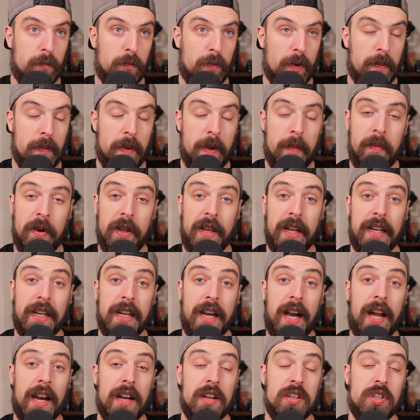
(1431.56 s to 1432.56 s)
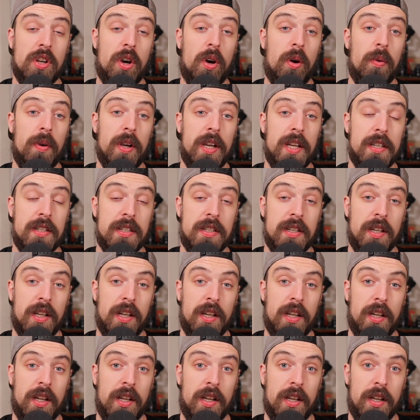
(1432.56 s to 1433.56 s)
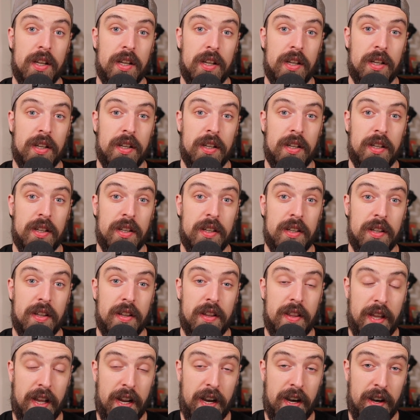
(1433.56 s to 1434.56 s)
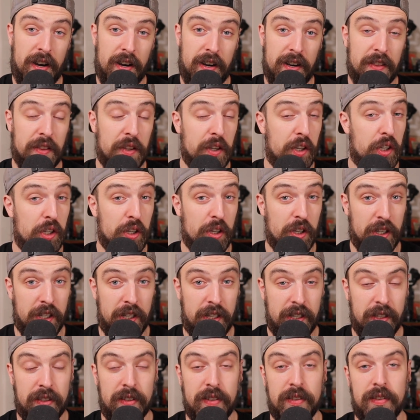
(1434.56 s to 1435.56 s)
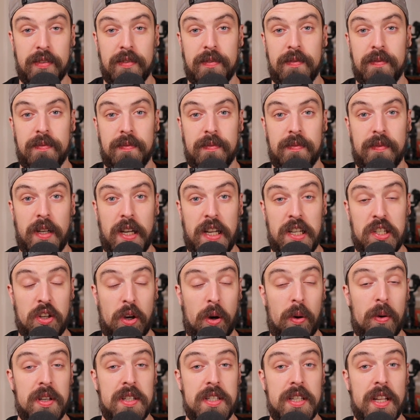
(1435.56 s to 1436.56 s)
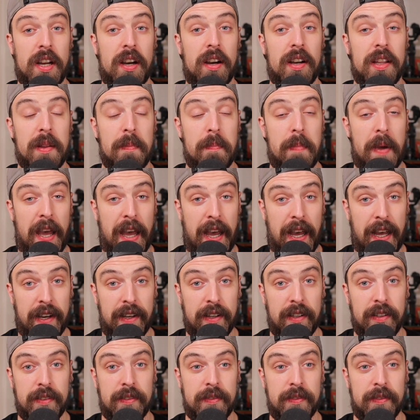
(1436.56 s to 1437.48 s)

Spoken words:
Remember that God is always there in the good. He's always there in the bad.